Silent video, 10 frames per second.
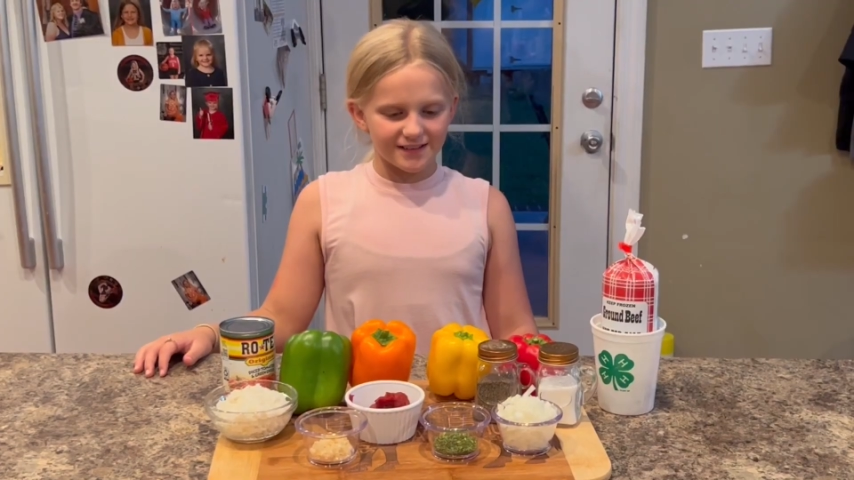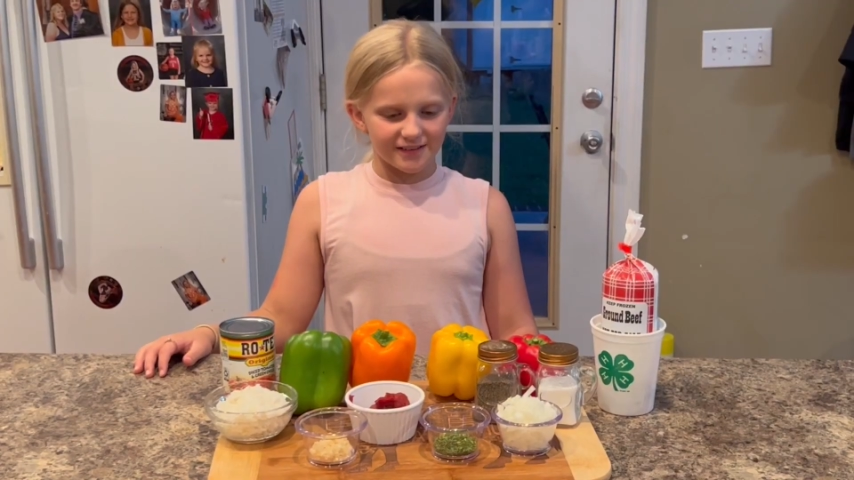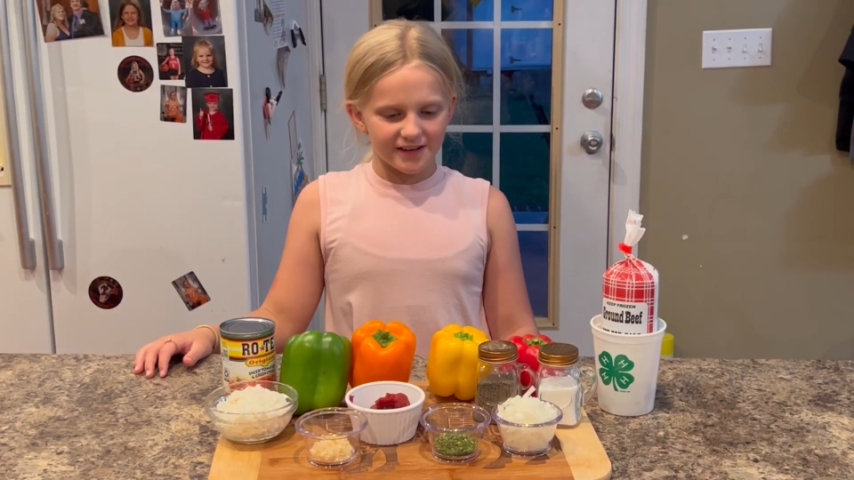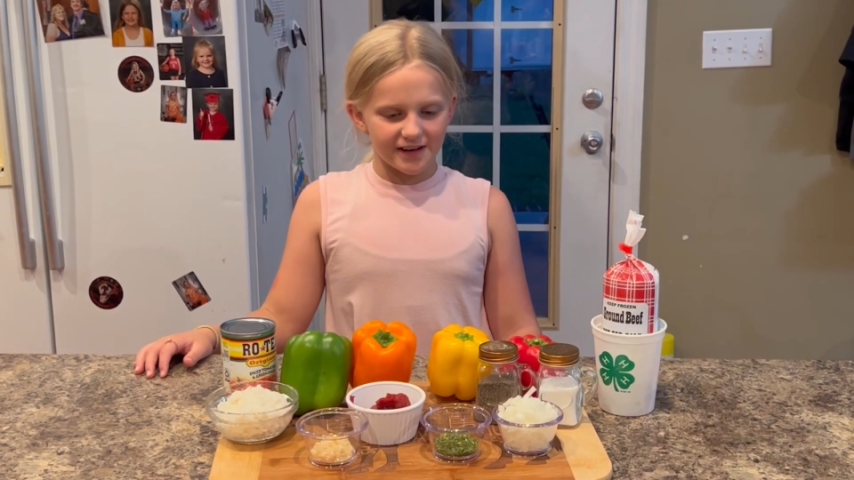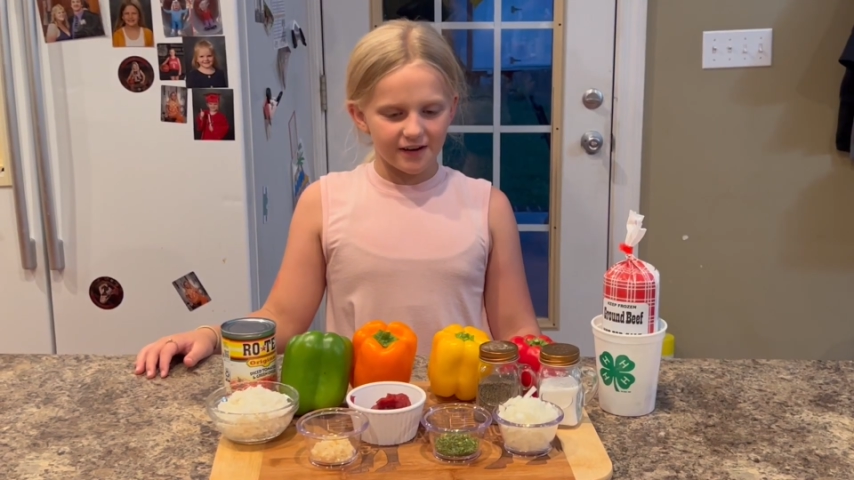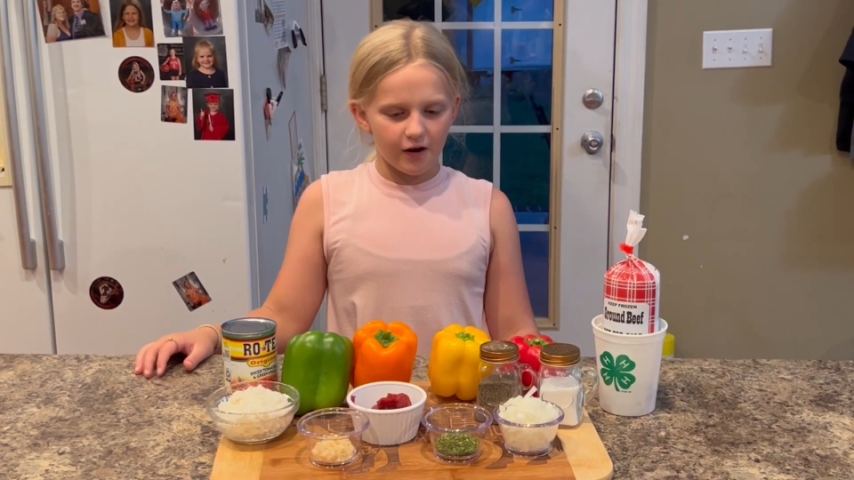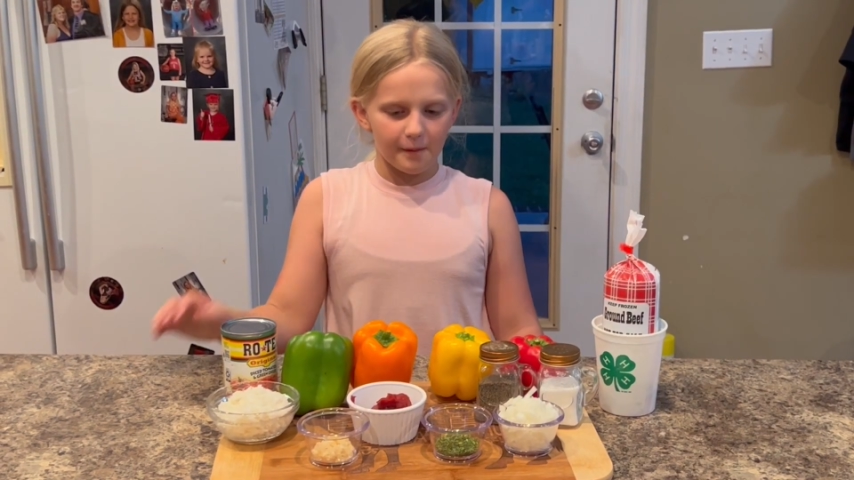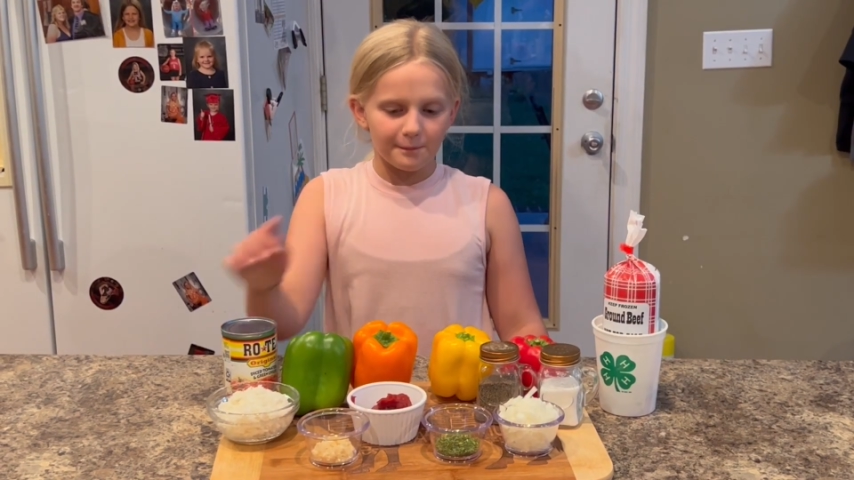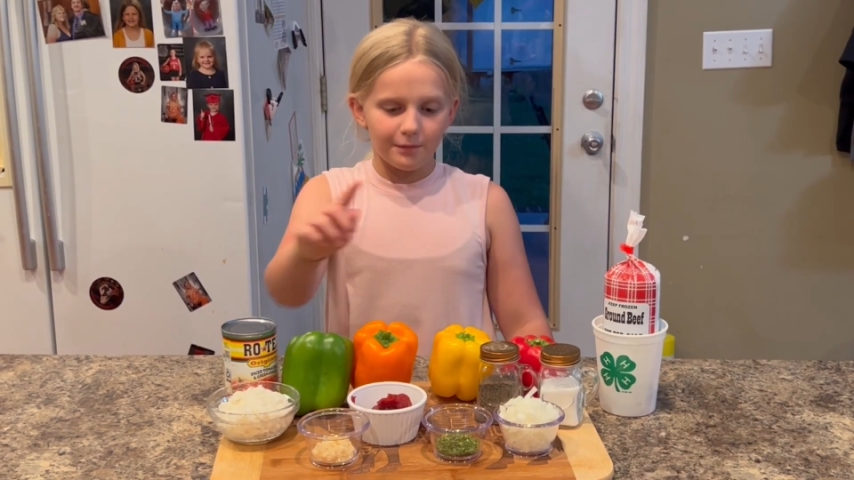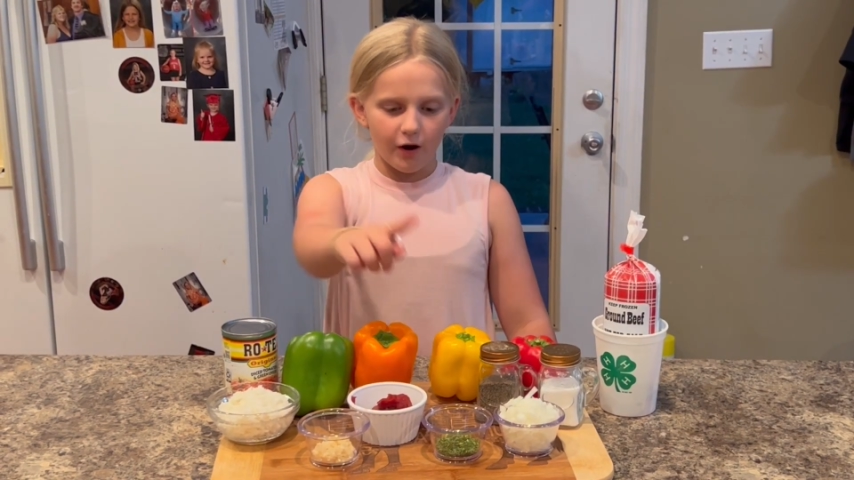you'll need are
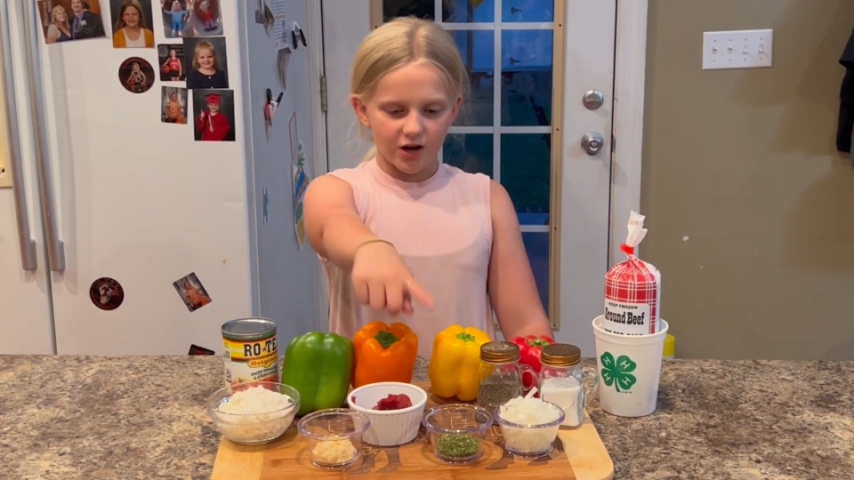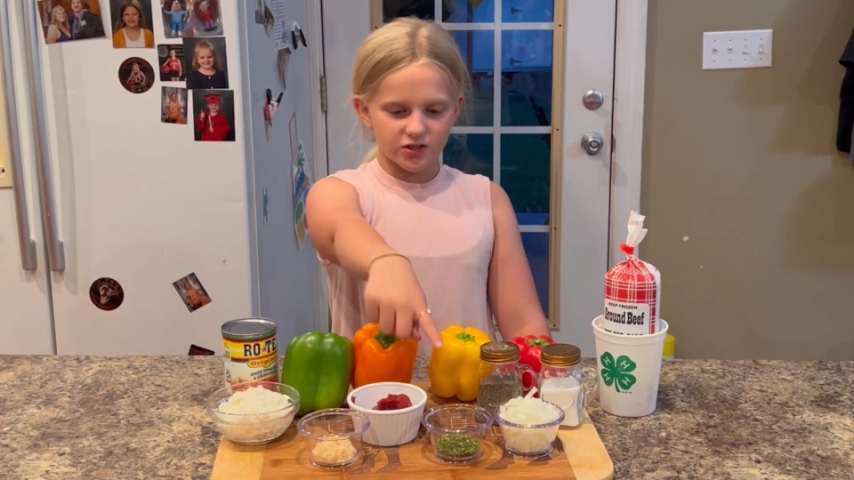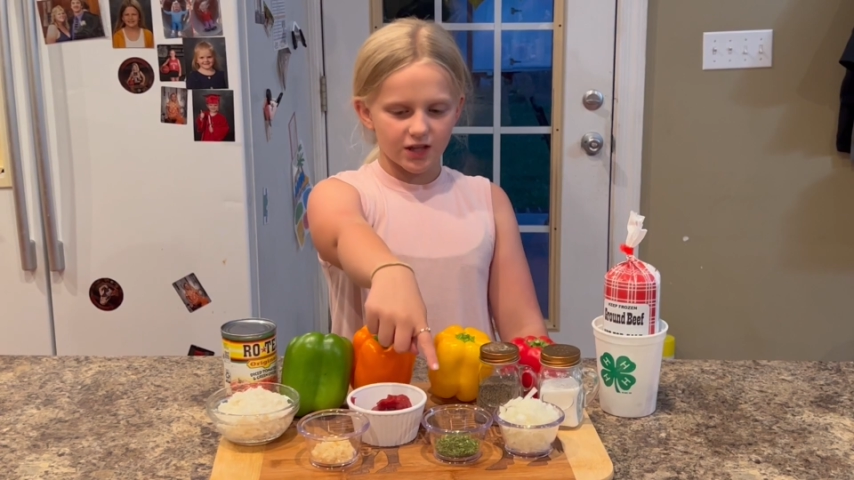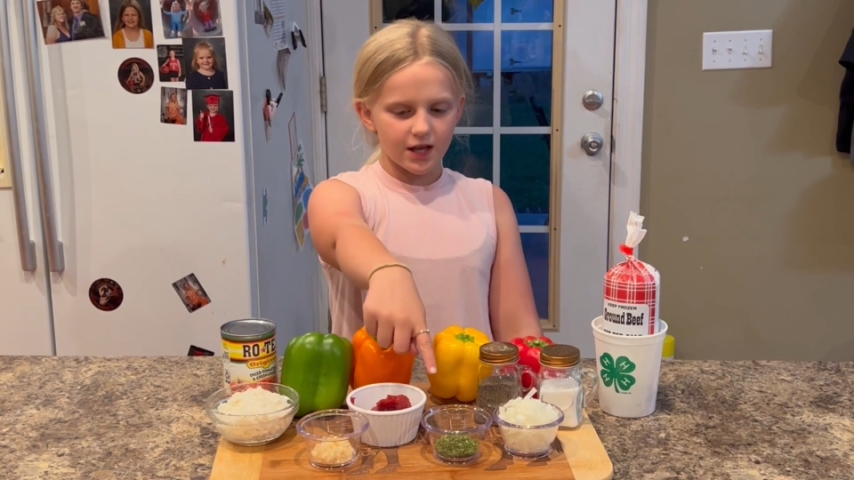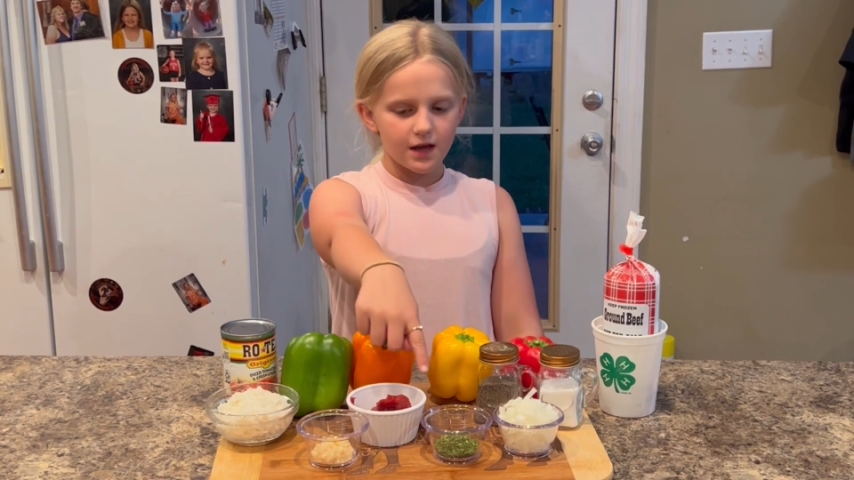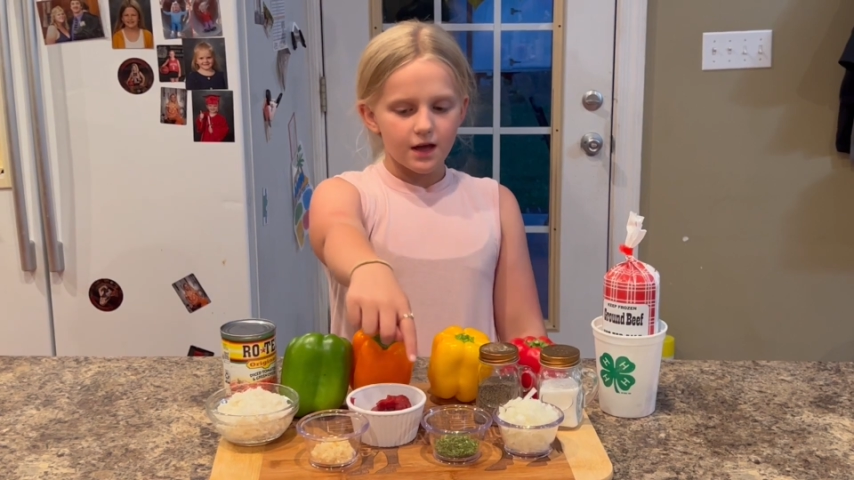parsley,